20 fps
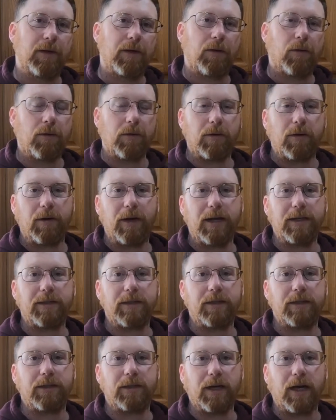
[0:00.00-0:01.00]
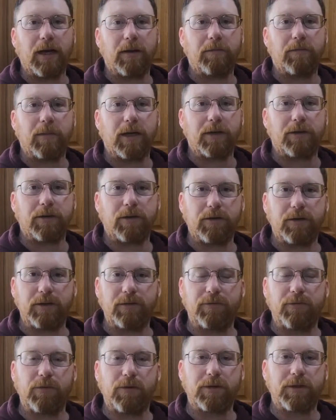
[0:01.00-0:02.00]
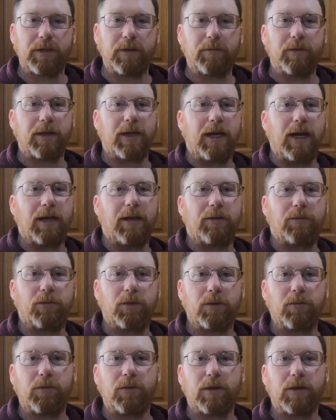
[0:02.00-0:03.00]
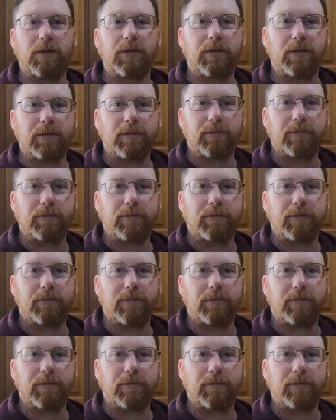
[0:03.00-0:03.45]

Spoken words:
or in our Etsy shop by searching for Simplicated Woodworks.